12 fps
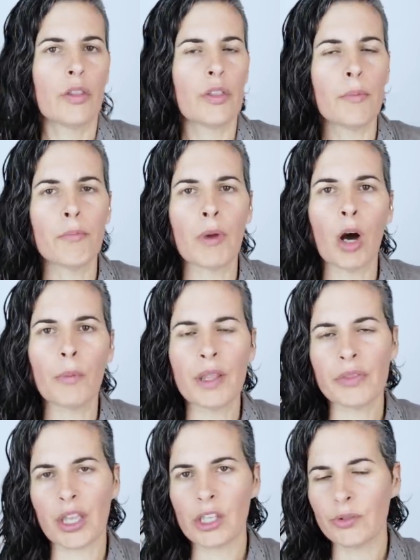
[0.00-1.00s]
The
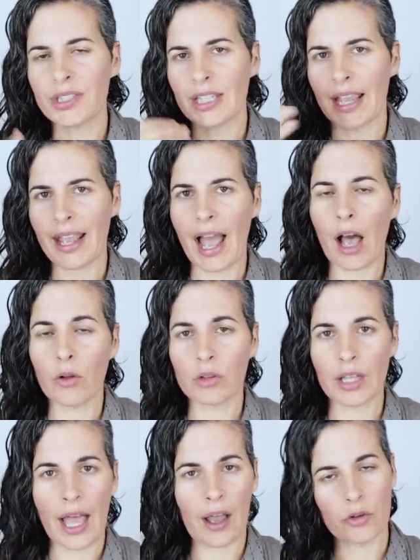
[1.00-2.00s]
moment that you say
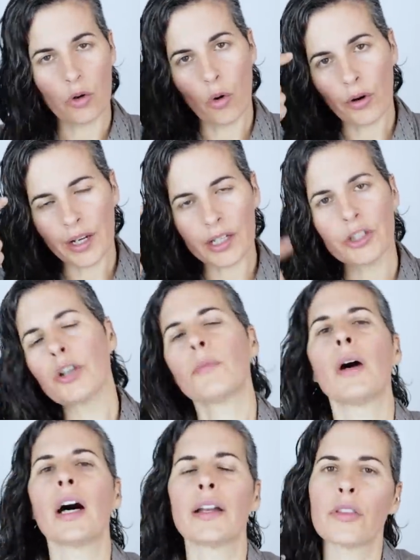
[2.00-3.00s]
out loud or in your
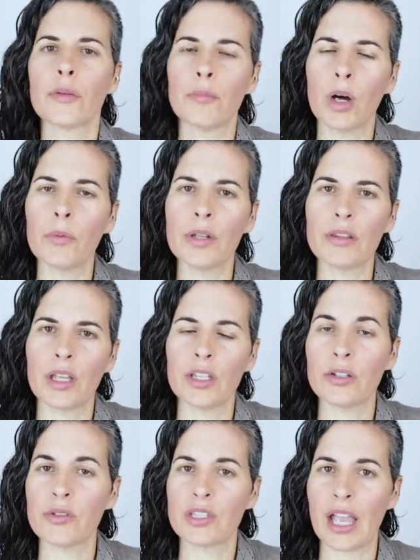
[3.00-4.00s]
mind, the moment
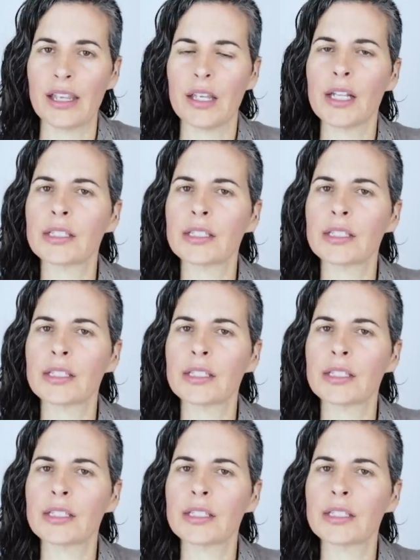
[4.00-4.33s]
that you say,